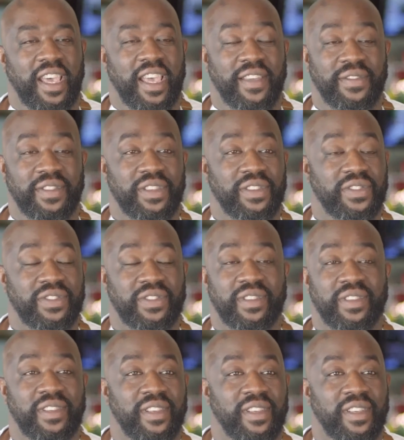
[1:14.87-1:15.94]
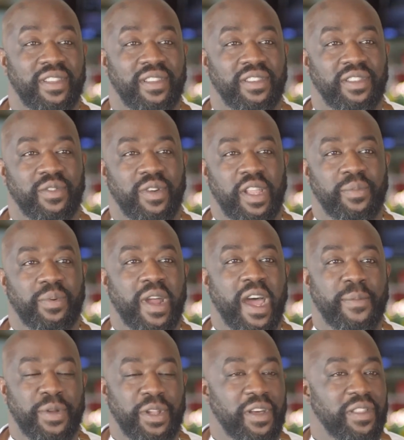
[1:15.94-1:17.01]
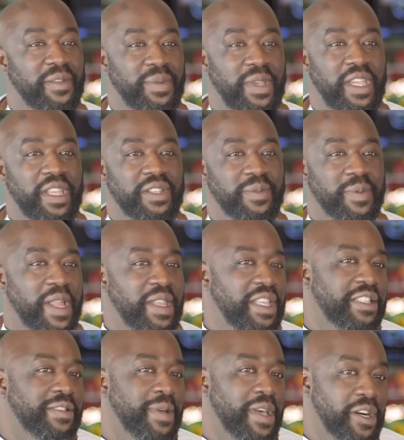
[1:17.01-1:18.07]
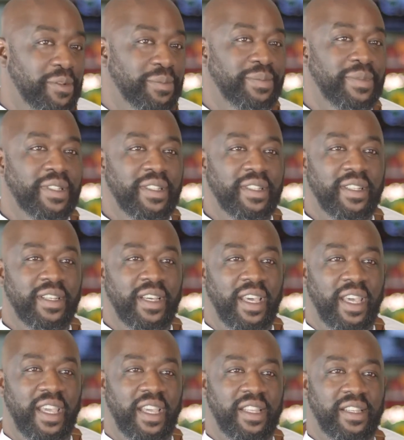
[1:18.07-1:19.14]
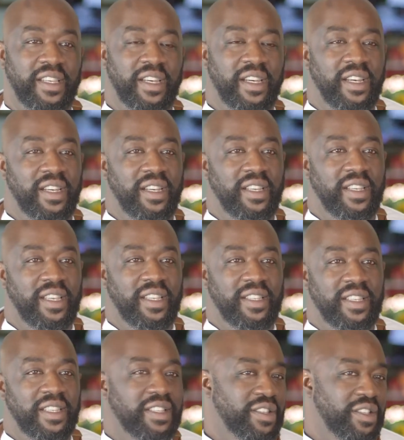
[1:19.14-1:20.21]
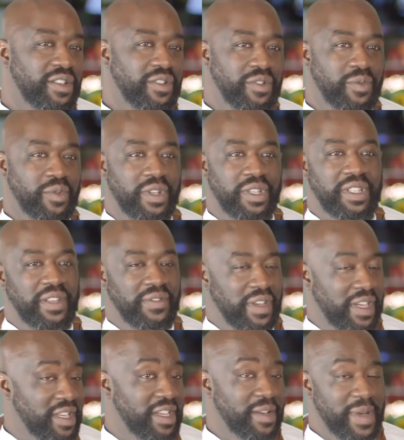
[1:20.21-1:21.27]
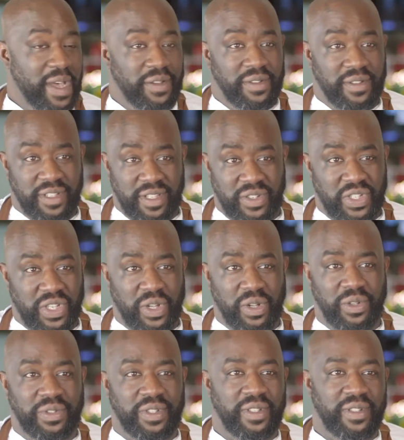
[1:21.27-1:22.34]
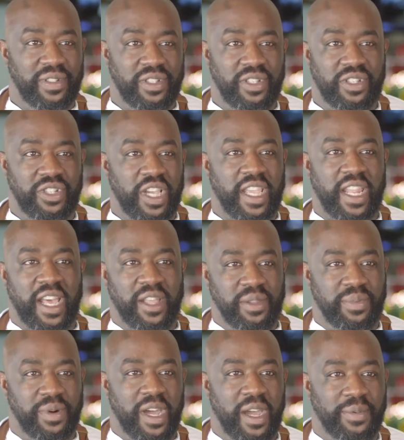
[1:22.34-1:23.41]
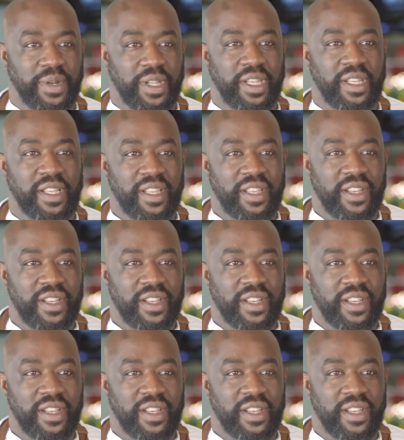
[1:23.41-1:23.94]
I have this great property on the beach, but I need some help. And he says that, I want to see if I can come out and consult and check it out, the property.